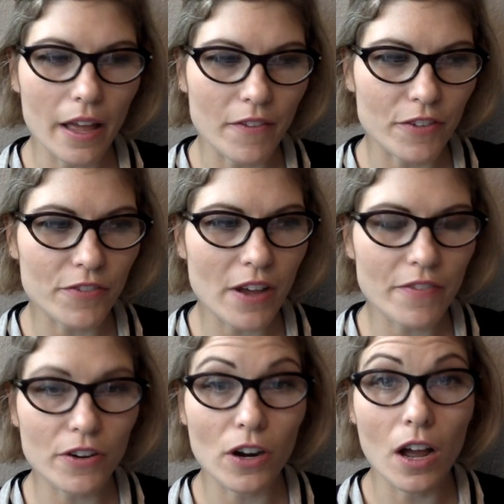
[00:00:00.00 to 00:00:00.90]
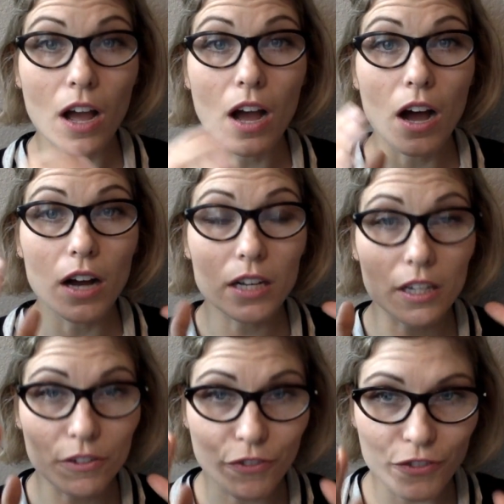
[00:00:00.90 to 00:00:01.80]
If you've never
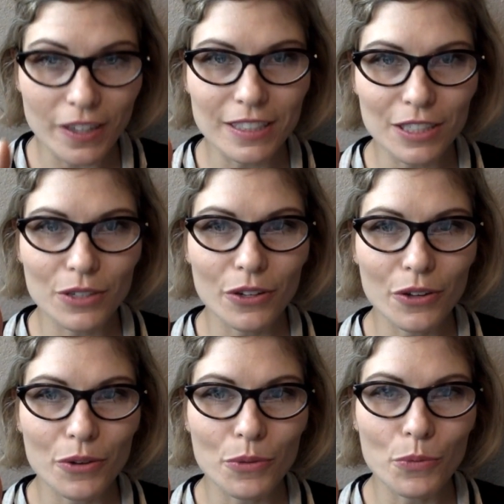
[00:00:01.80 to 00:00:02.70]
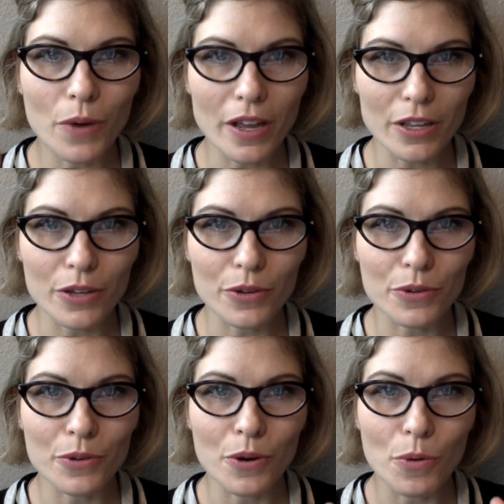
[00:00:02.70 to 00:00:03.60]
confronted what
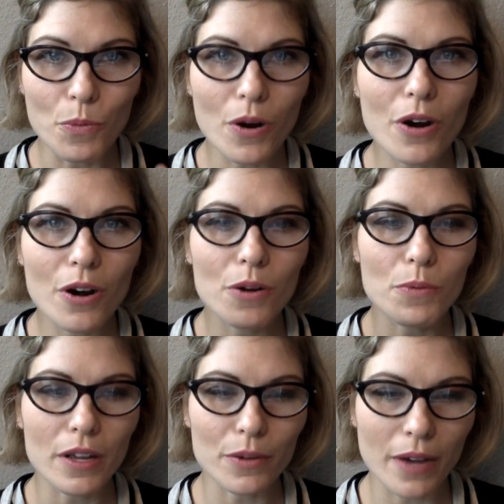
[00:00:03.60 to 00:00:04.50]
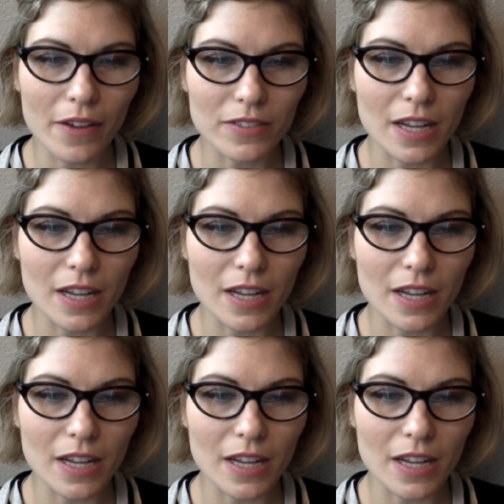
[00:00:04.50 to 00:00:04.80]
you were, what you have